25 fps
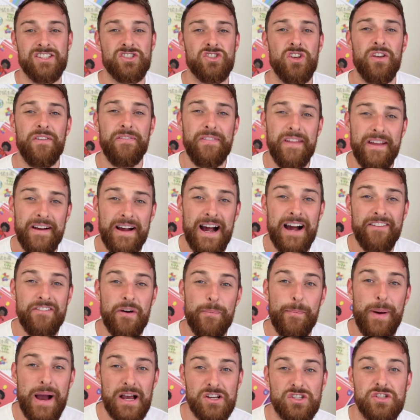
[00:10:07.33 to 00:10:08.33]
So if they have
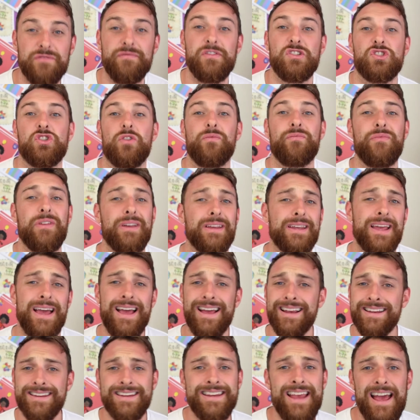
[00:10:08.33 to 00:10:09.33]
a passion for something,
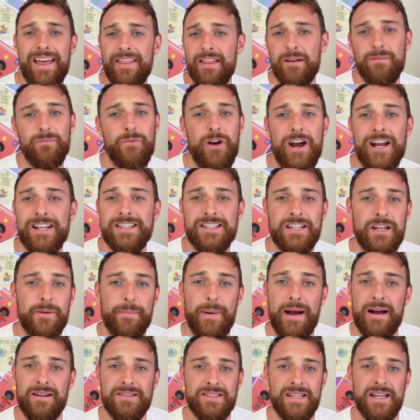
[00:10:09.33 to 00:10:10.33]
get them writing
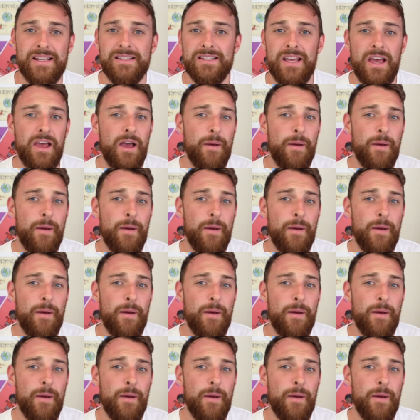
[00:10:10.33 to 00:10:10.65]
about it.